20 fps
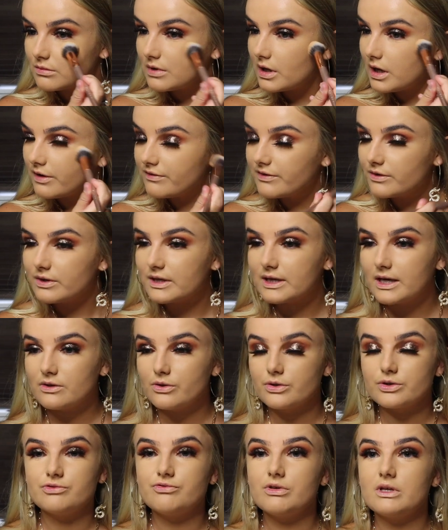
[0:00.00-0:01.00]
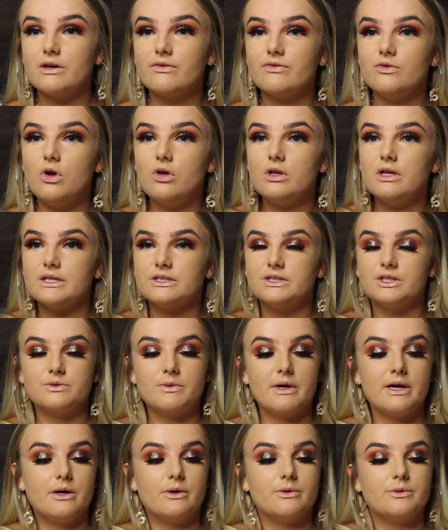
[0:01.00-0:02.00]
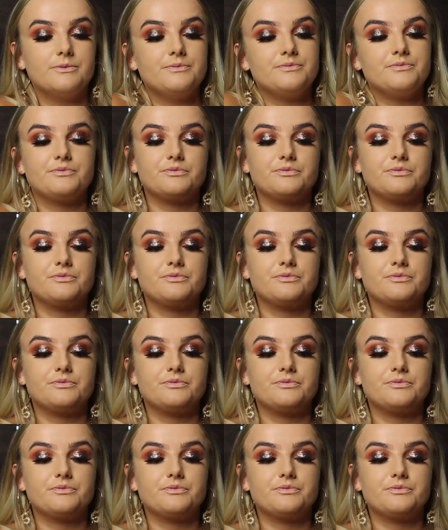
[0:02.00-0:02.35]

And I feel like it looks really flawless as well.